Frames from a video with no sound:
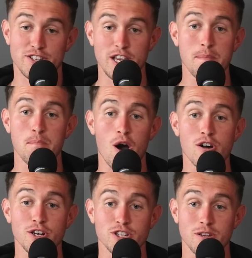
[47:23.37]
seemed
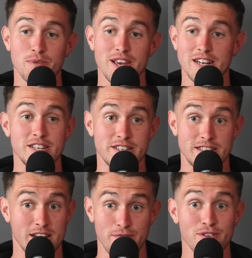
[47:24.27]
bonkers to me and it
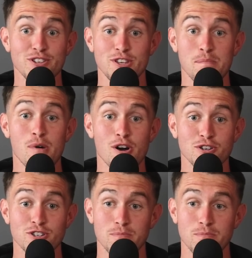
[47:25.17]
definitely seemed bonkers